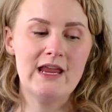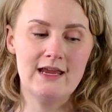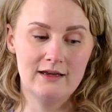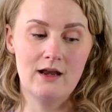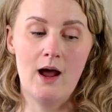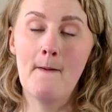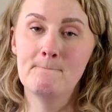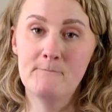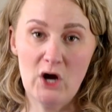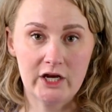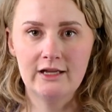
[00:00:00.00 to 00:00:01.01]
in a
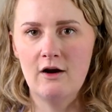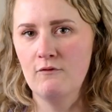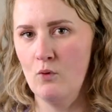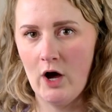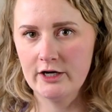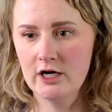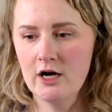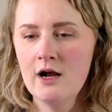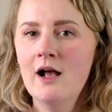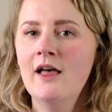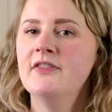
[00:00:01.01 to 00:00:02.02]
bucket of water,